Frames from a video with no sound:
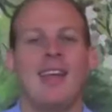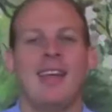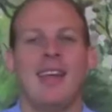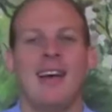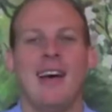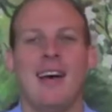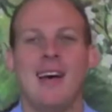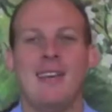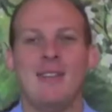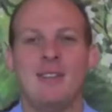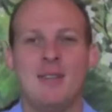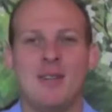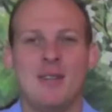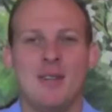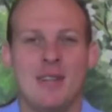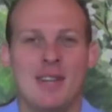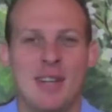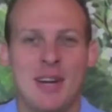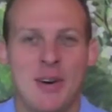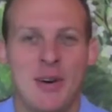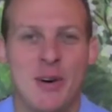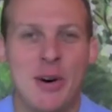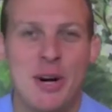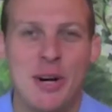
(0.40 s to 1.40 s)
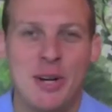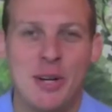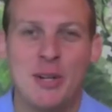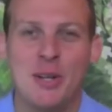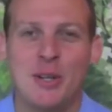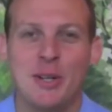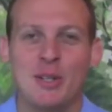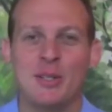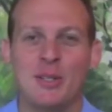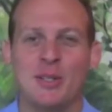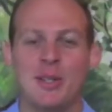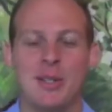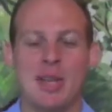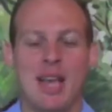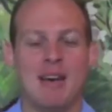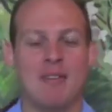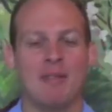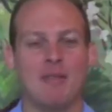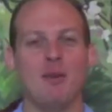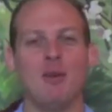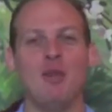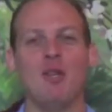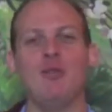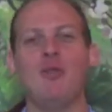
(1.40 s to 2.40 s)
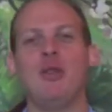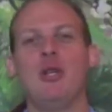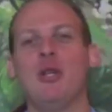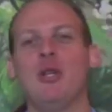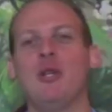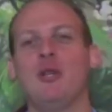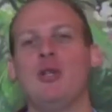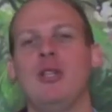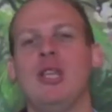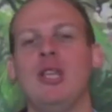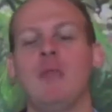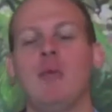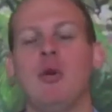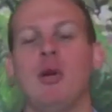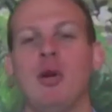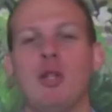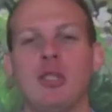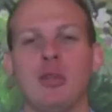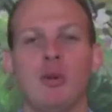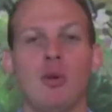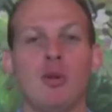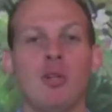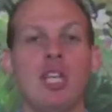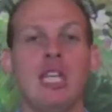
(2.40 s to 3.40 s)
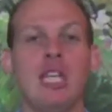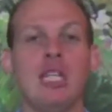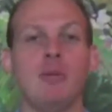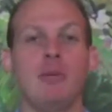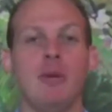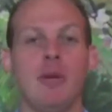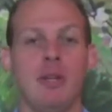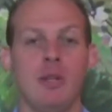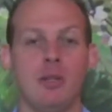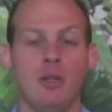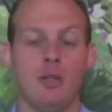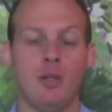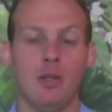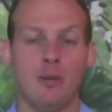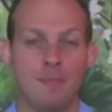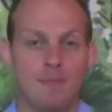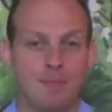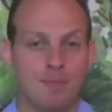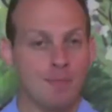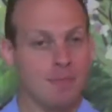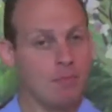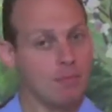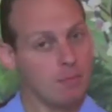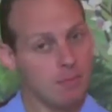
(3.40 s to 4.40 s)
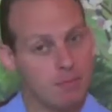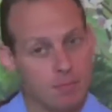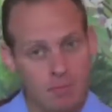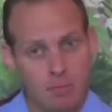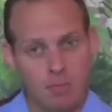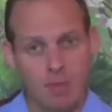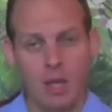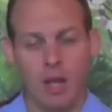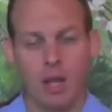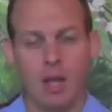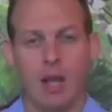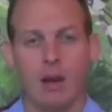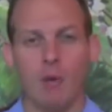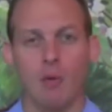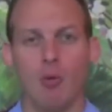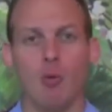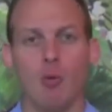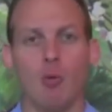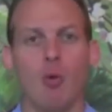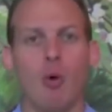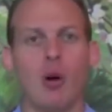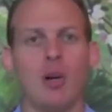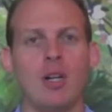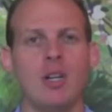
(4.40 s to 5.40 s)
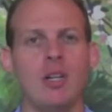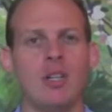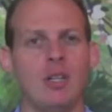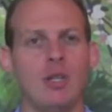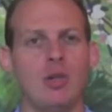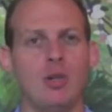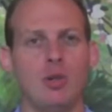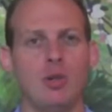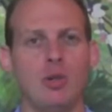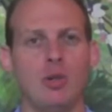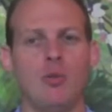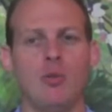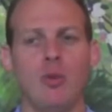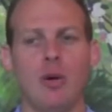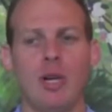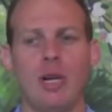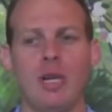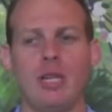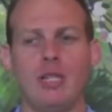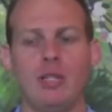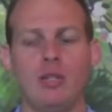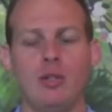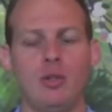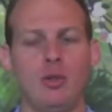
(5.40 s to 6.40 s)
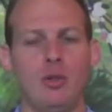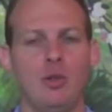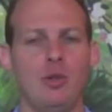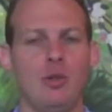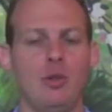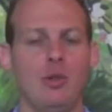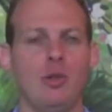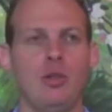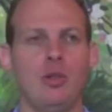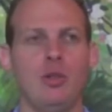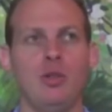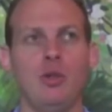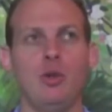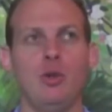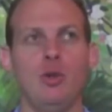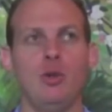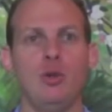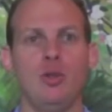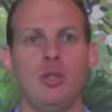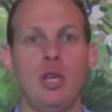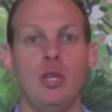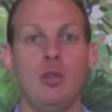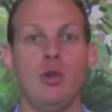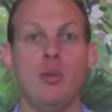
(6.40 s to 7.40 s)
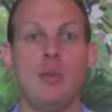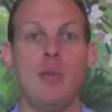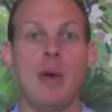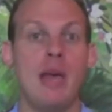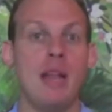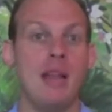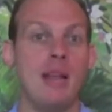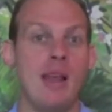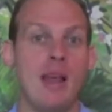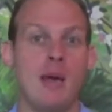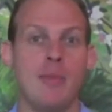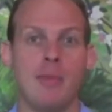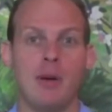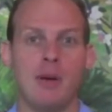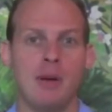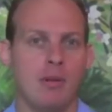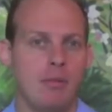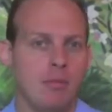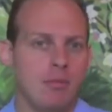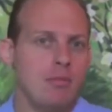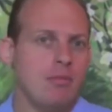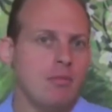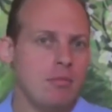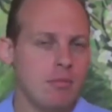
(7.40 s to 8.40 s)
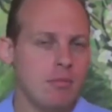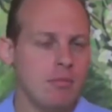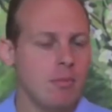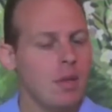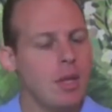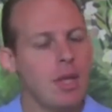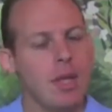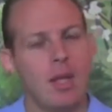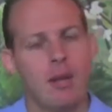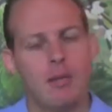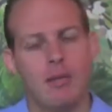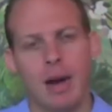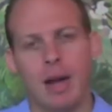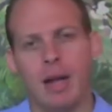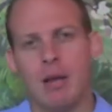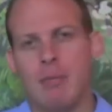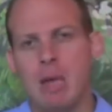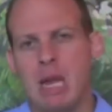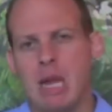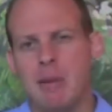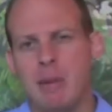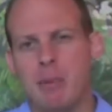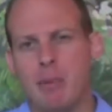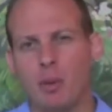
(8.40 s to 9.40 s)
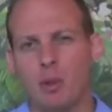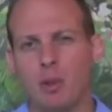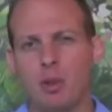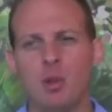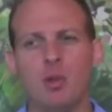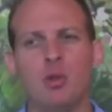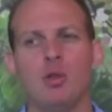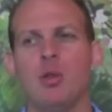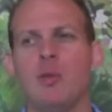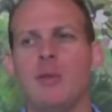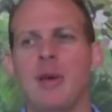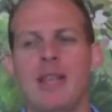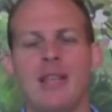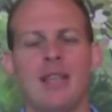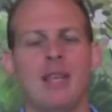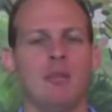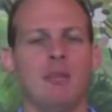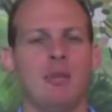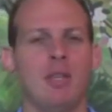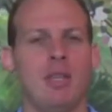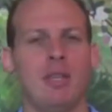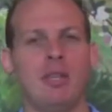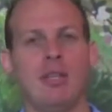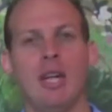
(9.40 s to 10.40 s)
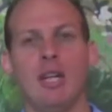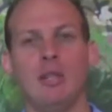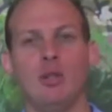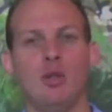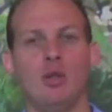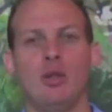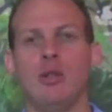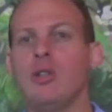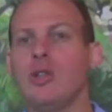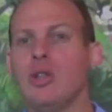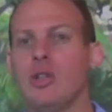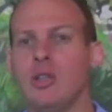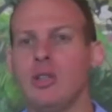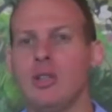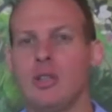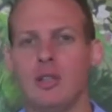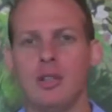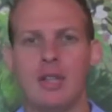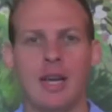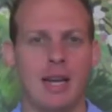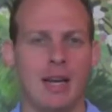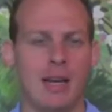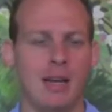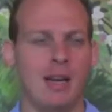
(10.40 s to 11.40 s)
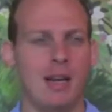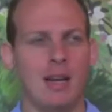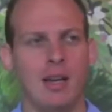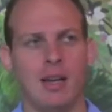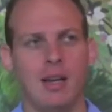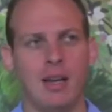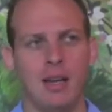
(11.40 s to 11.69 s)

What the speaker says: Hi everyone, how are you? Gonna have a good video today because I'm gonna explain to you what are the good ways to choose a domain name. Right? Many people choose domain names that are not so good, like